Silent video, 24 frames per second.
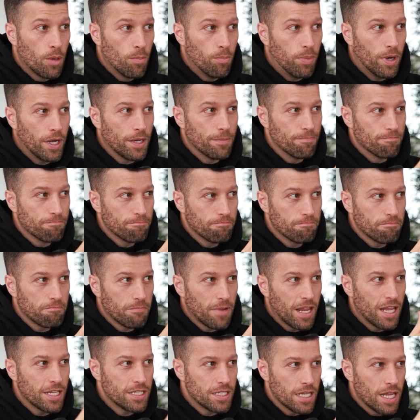but
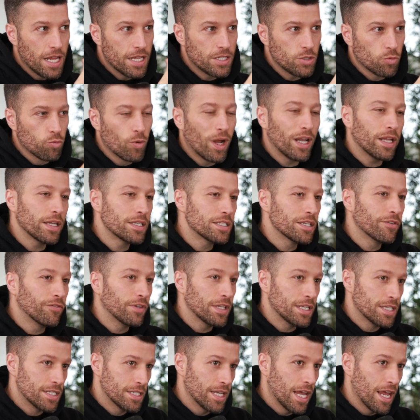it's
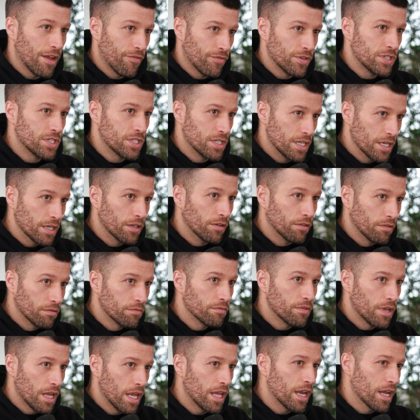relatively safe still.
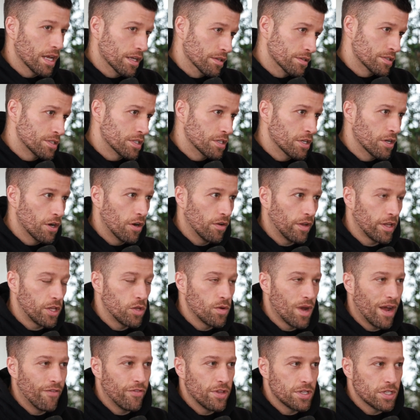It is. You
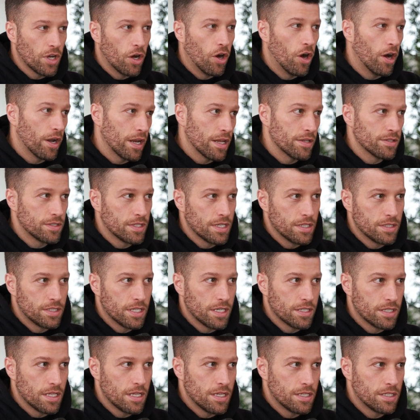have these odd
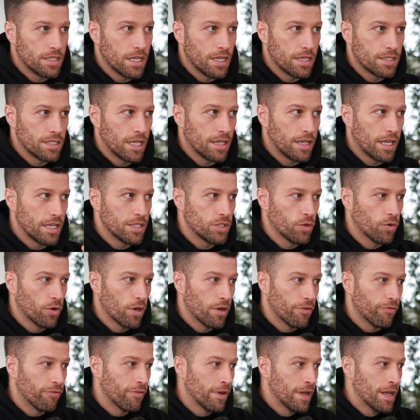instances and these things that they
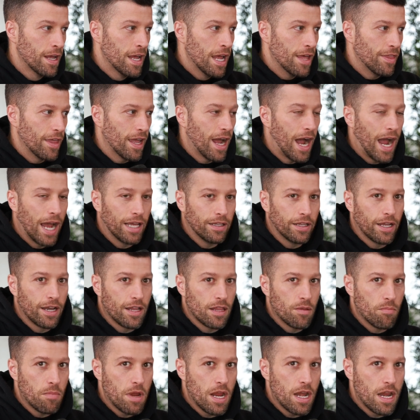highlight in
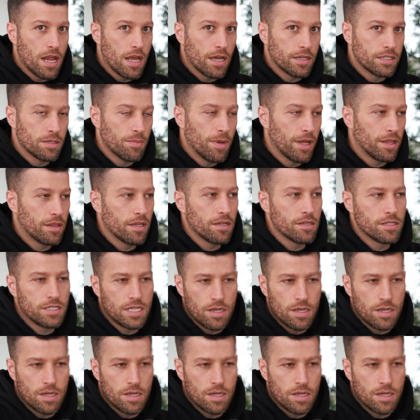the media to make things